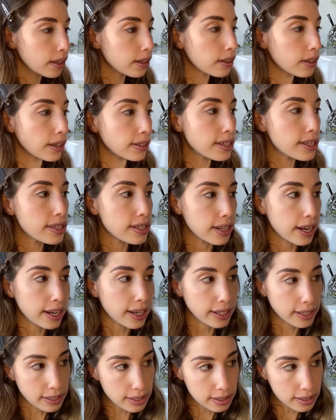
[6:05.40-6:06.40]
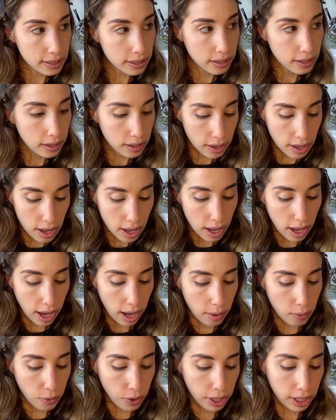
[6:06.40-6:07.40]
This is nice. I
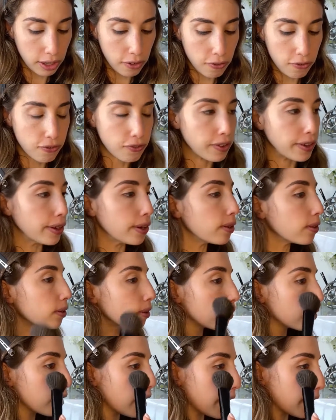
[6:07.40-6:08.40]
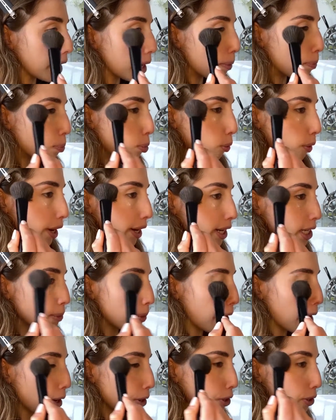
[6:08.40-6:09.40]
really feel like it brightens
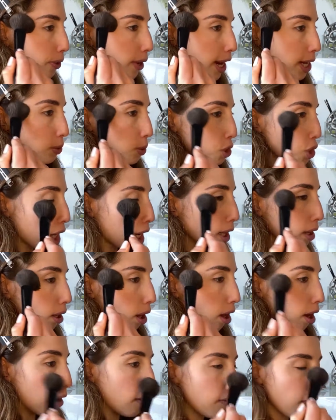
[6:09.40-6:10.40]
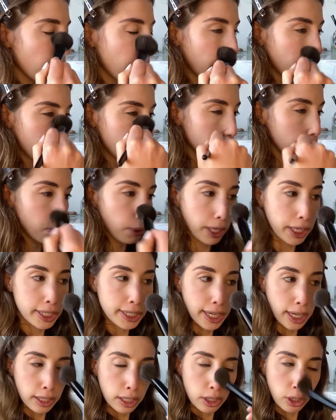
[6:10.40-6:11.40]
my under eyes, which I love, and I could just bring it
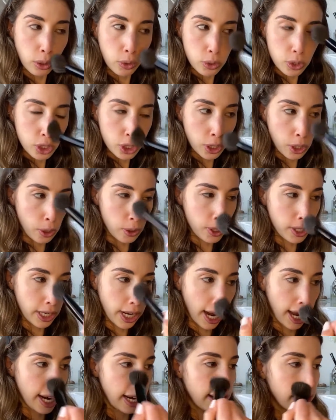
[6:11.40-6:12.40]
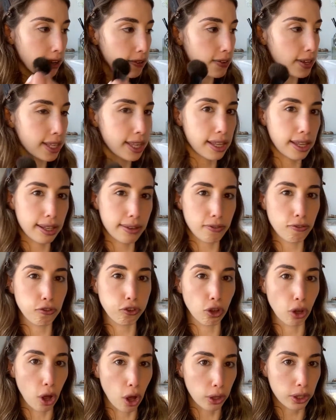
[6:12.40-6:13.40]
down the nose too to kind of give it the
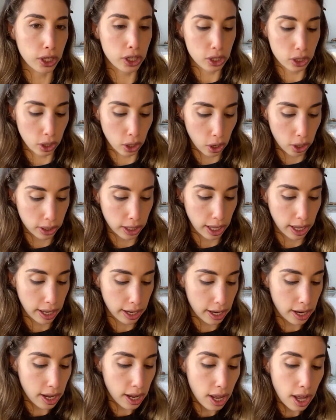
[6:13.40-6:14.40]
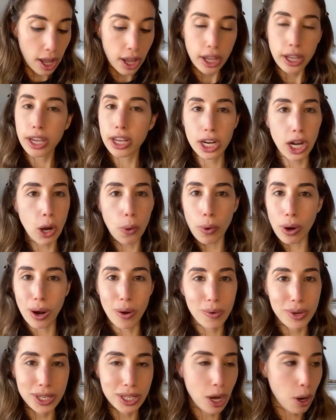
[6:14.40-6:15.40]
flawless look that, you know, we're
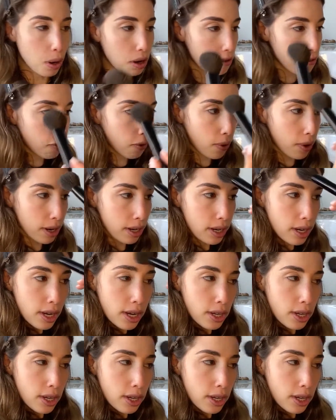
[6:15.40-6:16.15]
always going for.